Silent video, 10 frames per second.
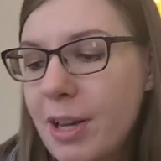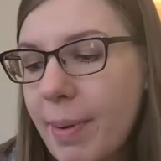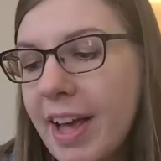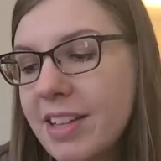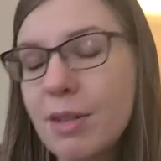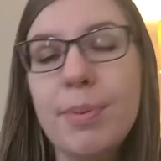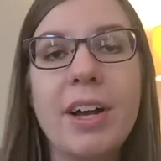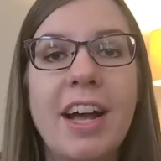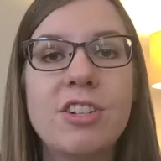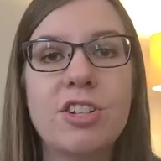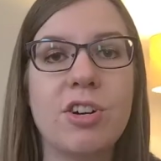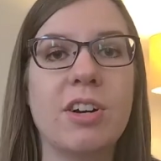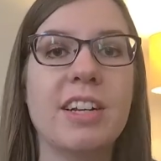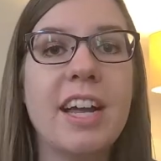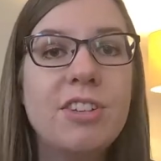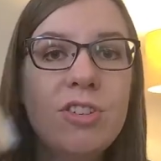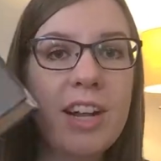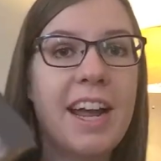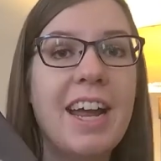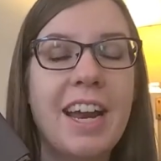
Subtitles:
about is the book I just started yesterday,